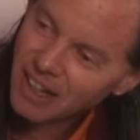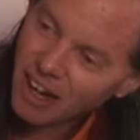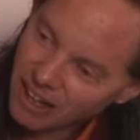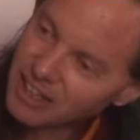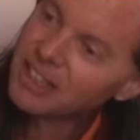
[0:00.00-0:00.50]

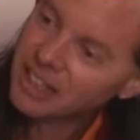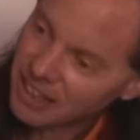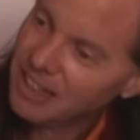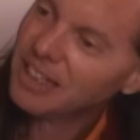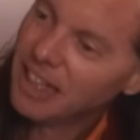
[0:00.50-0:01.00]
Heart.
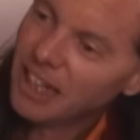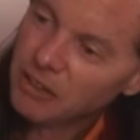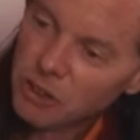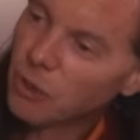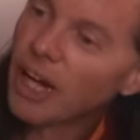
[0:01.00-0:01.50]

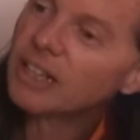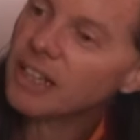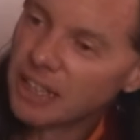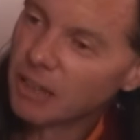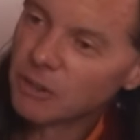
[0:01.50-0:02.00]

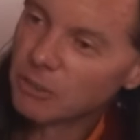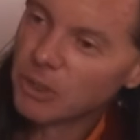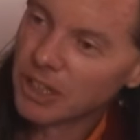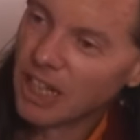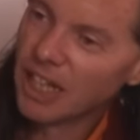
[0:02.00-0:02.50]
Directly comes from
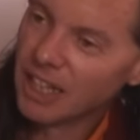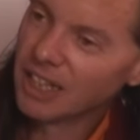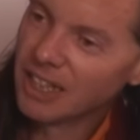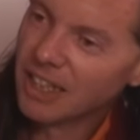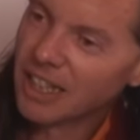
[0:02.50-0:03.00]
Hridaya,
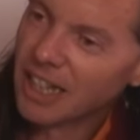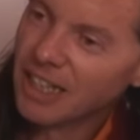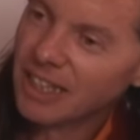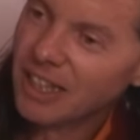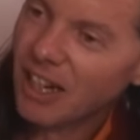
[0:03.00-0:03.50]

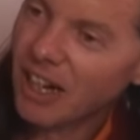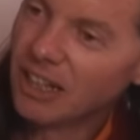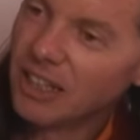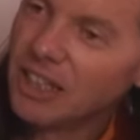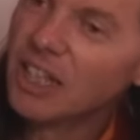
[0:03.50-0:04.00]
okay? Heart.